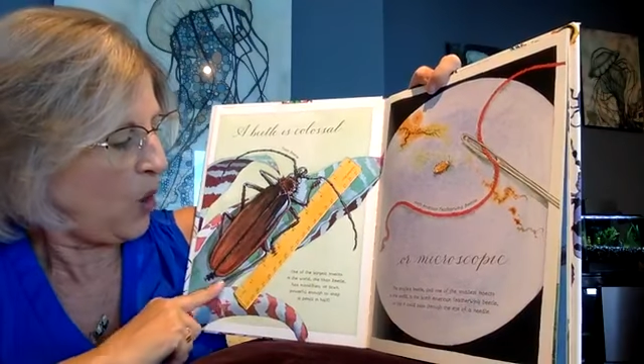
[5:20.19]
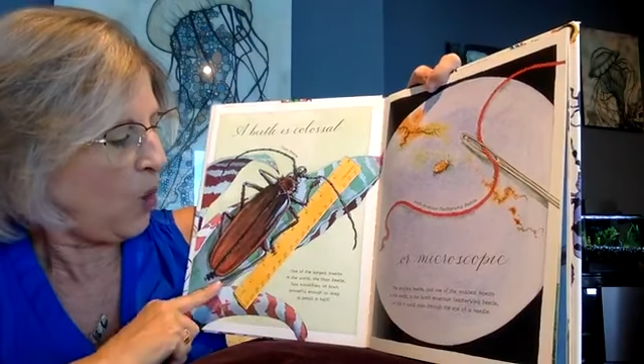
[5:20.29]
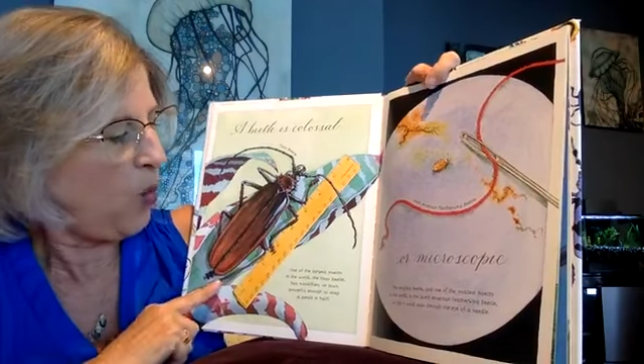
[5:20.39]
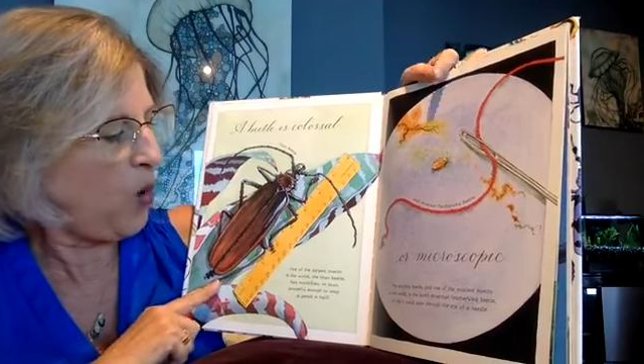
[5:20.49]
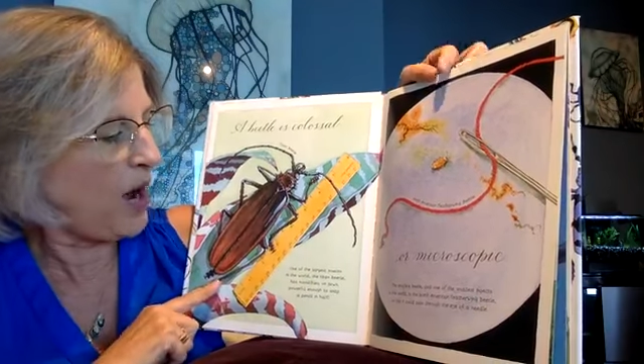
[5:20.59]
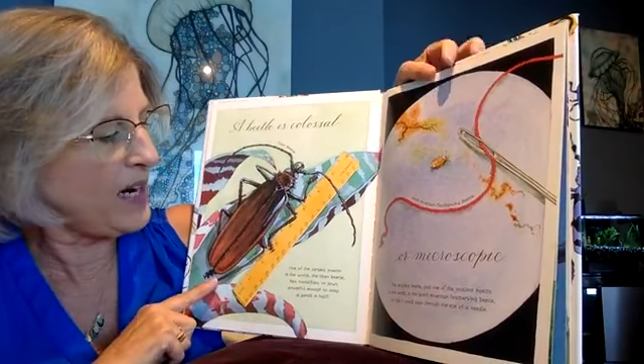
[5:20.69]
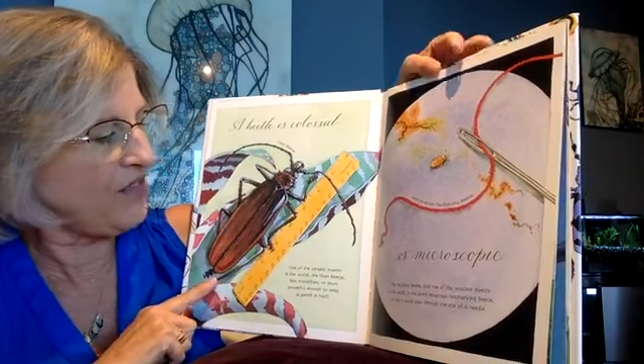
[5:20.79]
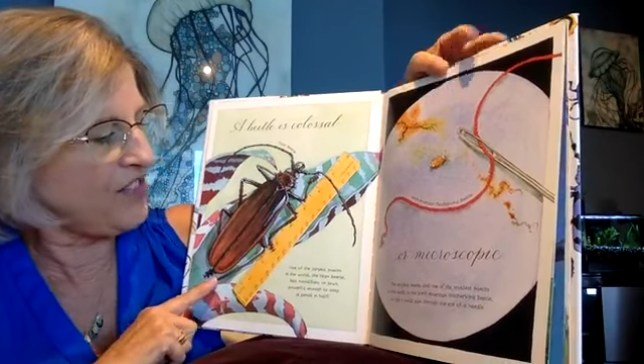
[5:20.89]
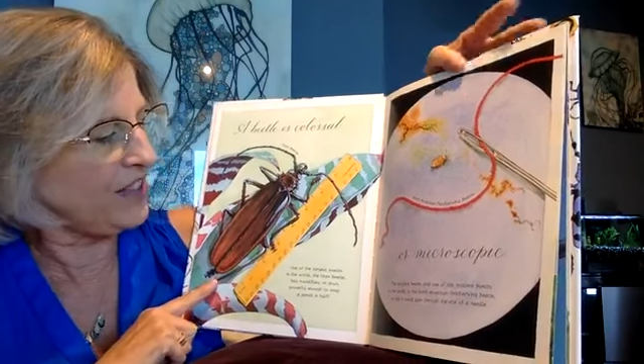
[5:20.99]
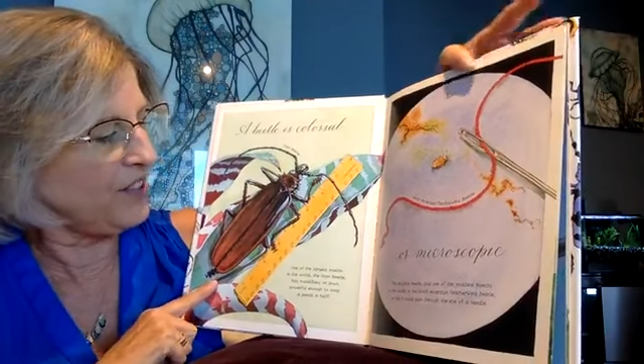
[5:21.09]
One
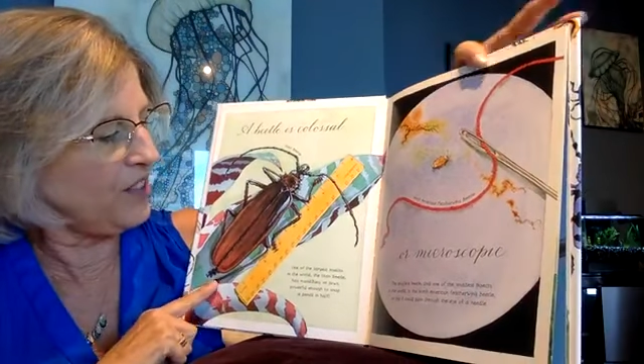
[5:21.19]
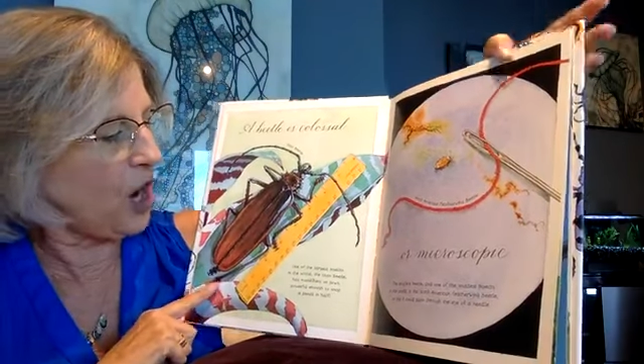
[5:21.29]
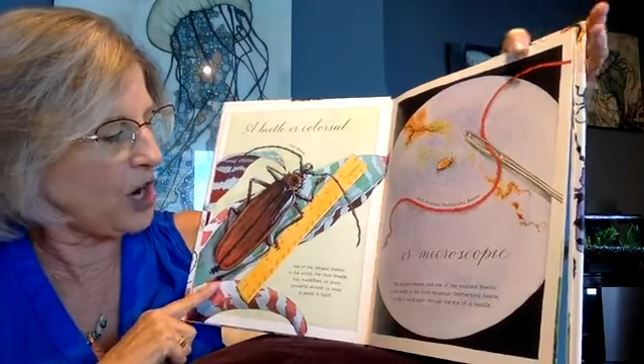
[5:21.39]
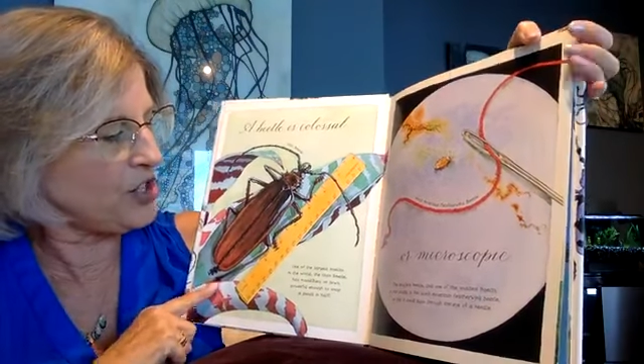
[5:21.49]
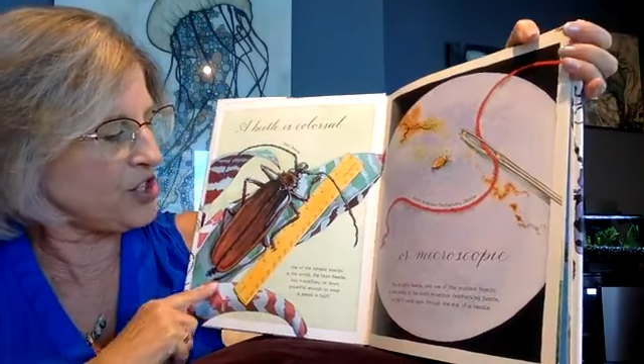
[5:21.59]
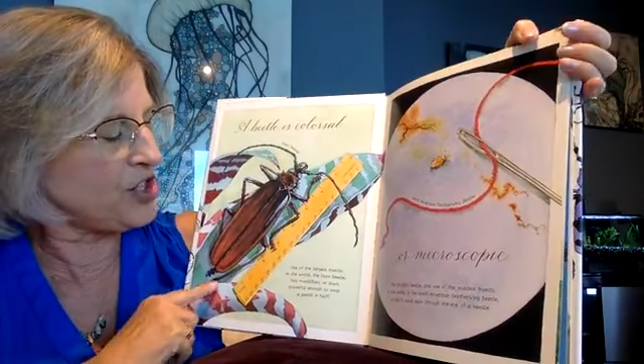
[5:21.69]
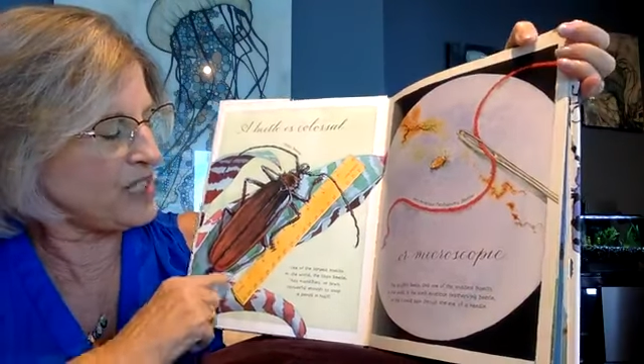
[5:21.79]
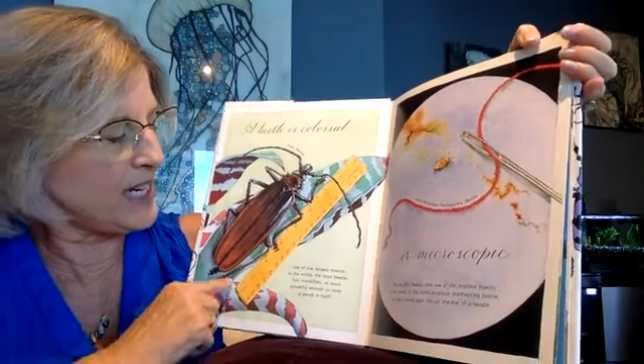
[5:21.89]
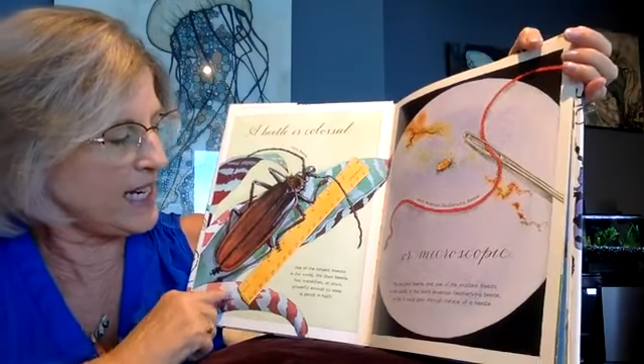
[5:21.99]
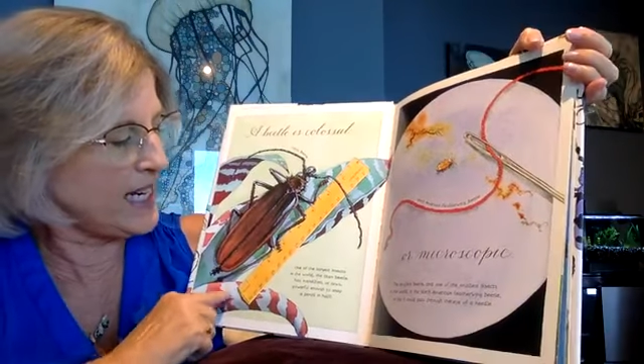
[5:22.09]
of the largest